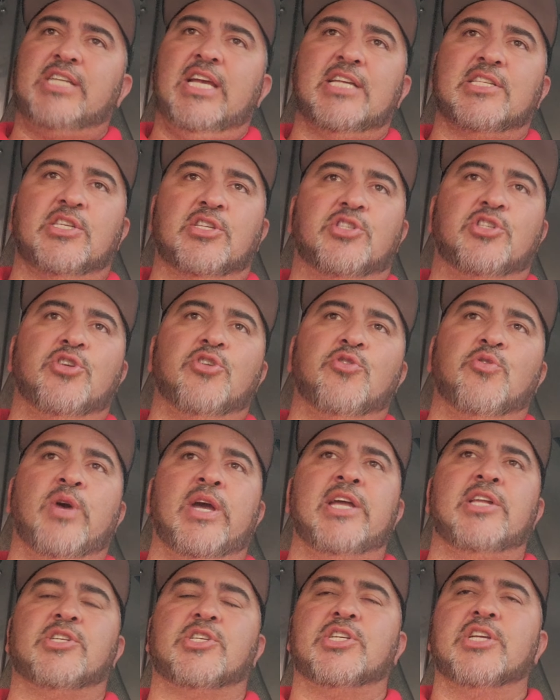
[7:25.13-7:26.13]
He has a
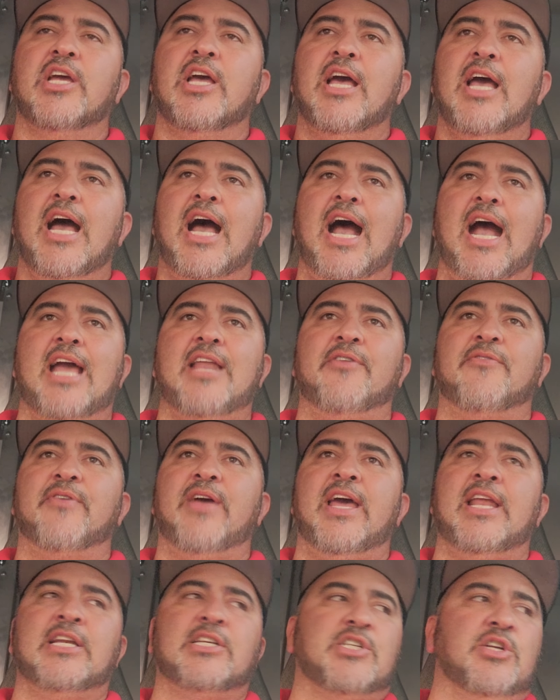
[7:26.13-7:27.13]
2-inch height
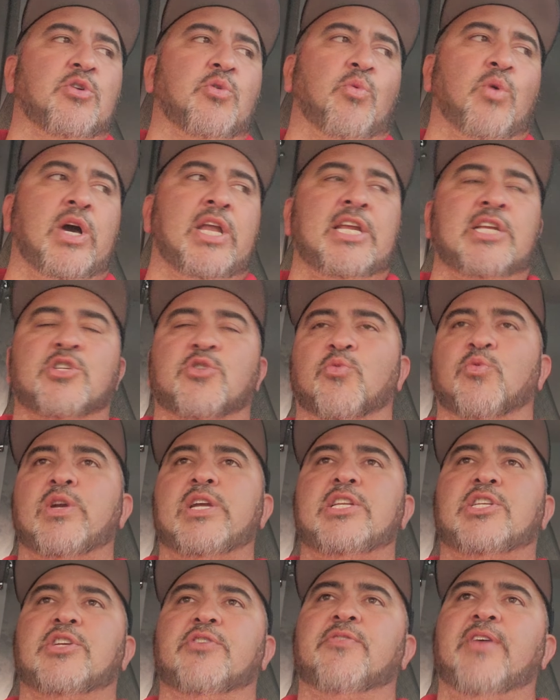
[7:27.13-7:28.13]
advantage and a 1-inch
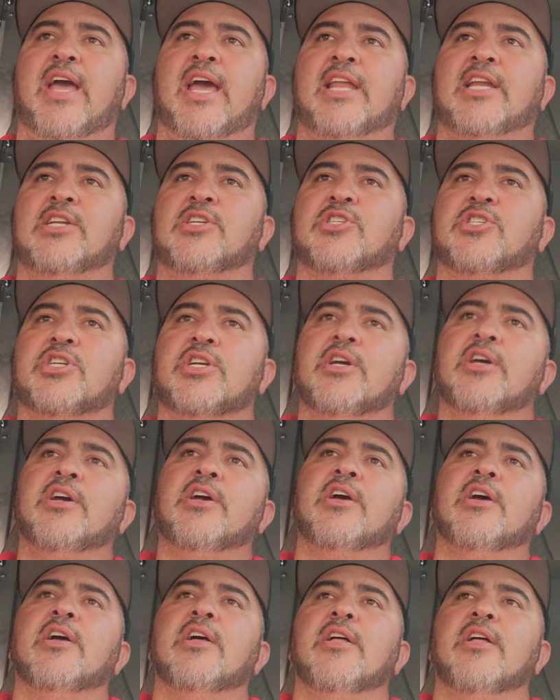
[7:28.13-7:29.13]
reach advantage.
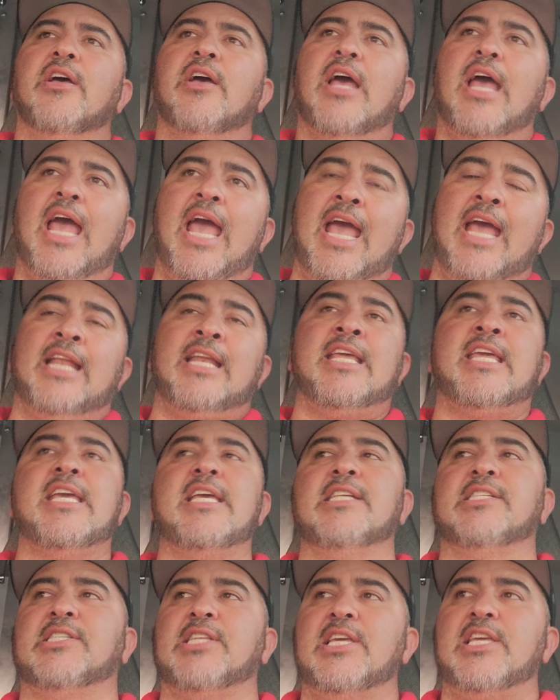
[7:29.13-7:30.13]
And
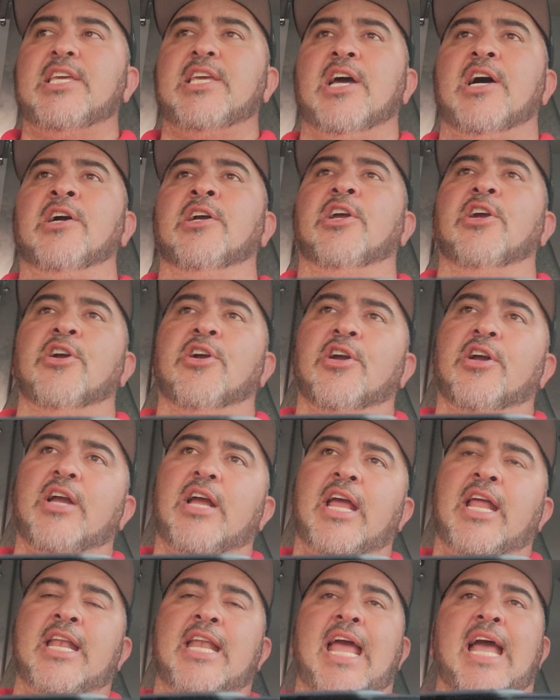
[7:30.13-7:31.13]
he's the younger
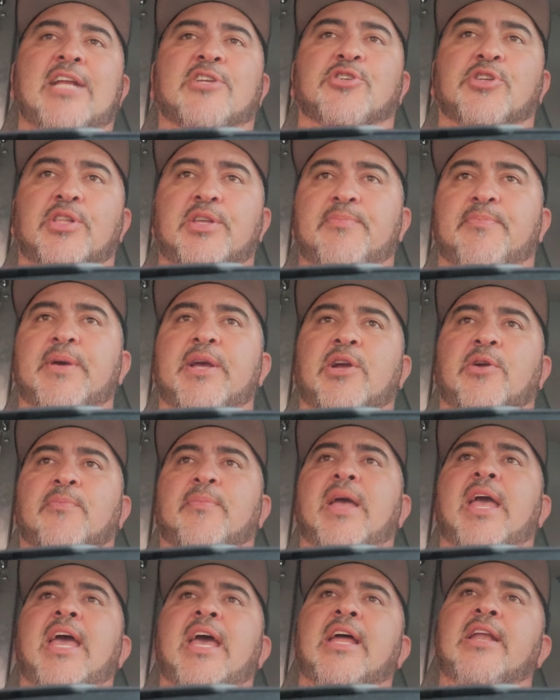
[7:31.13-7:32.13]
and naturally bigger
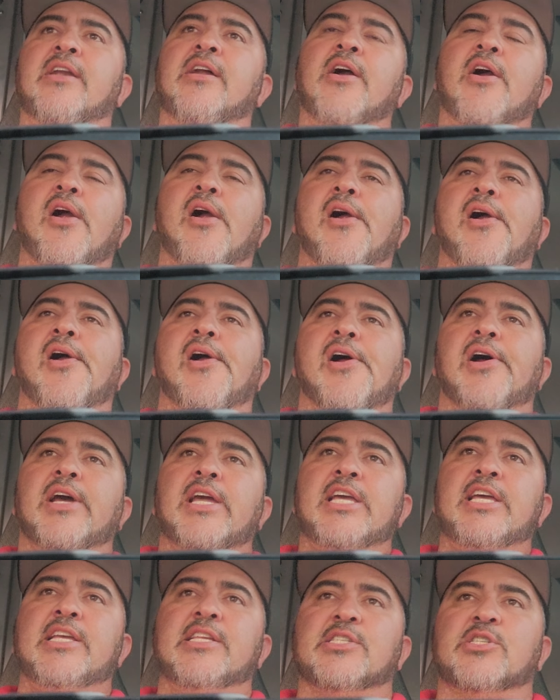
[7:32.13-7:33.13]
man.
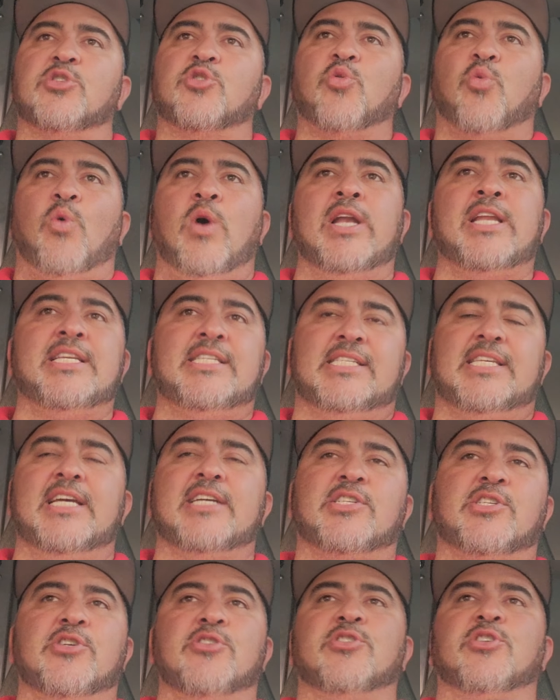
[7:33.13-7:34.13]
He's
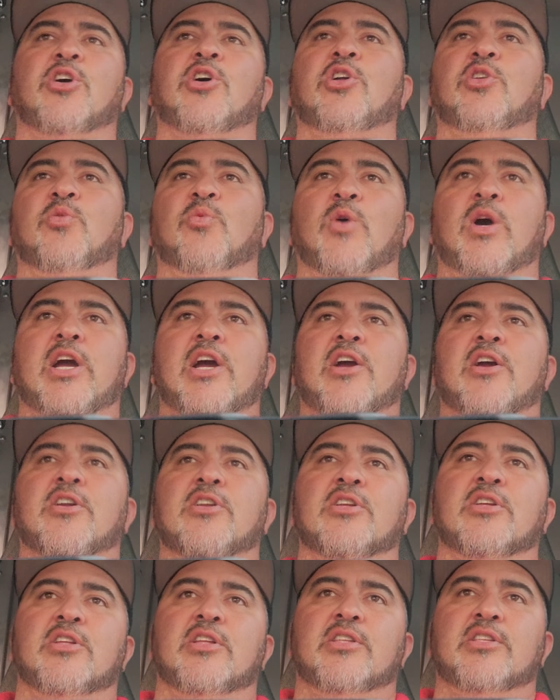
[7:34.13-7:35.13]
26 years old, where
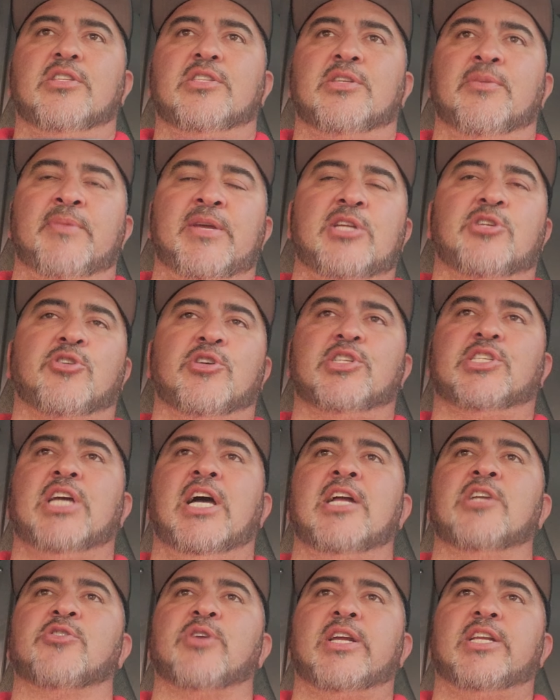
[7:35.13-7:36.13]
Demetrius
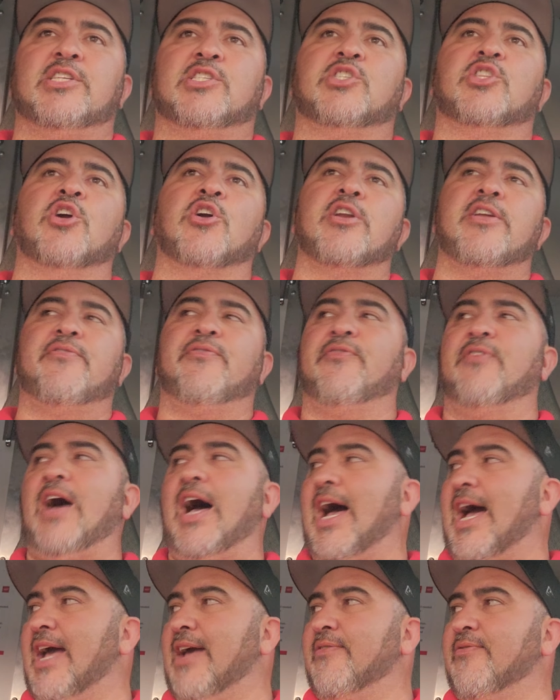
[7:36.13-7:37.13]
Andre is
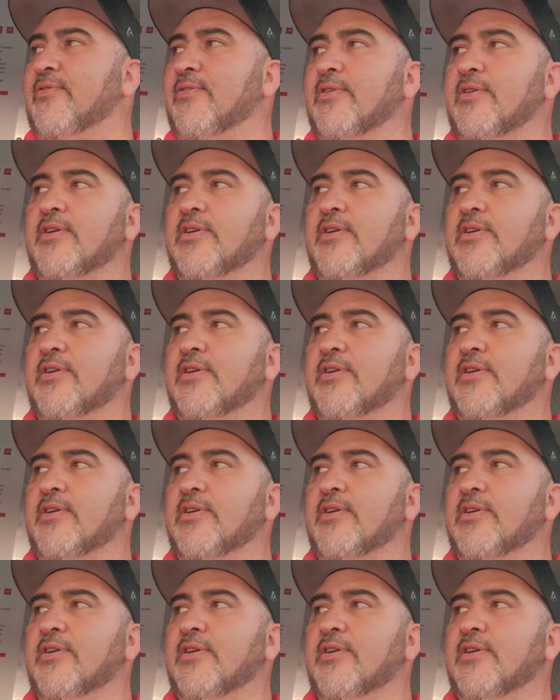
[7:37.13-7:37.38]
35.